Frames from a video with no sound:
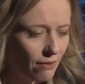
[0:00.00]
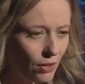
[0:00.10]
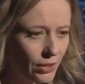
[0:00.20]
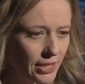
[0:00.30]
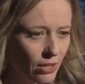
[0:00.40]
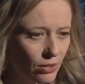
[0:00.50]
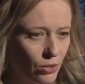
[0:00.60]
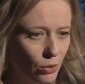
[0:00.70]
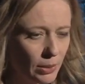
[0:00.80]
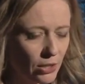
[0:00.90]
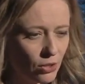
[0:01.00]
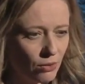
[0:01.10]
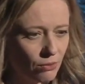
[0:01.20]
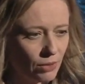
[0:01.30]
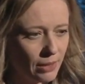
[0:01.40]
volunteer at a soup
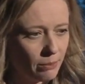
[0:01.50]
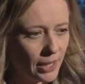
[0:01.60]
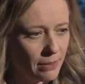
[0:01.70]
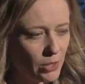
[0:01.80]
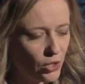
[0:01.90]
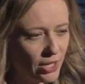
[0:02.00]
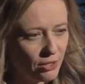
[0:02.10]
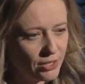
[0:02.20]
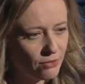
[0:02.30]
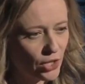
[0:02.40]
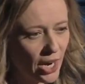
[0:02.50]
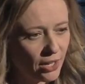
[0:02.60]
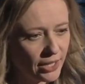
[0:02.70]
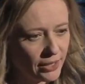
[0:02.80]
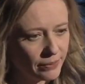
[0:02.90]
kitchen run by the Missionaries of
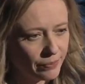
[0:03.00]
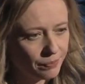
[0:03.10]
Charity,